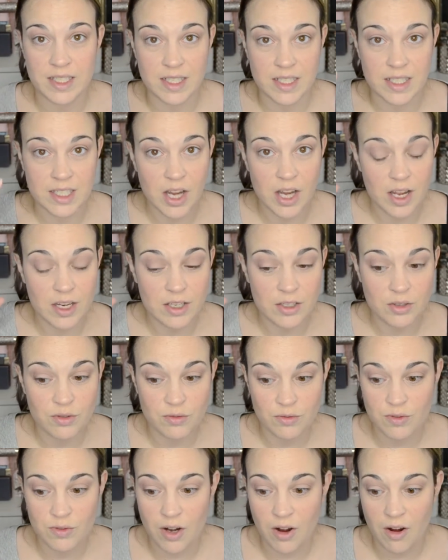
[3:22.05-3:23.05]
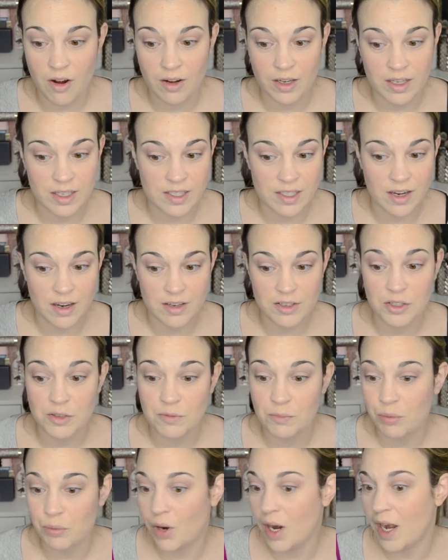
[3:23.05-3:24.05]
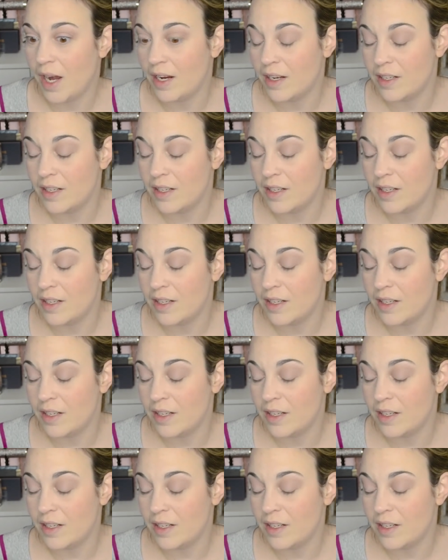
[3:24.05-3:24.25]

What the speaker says: It's not too dark. It's not too bright.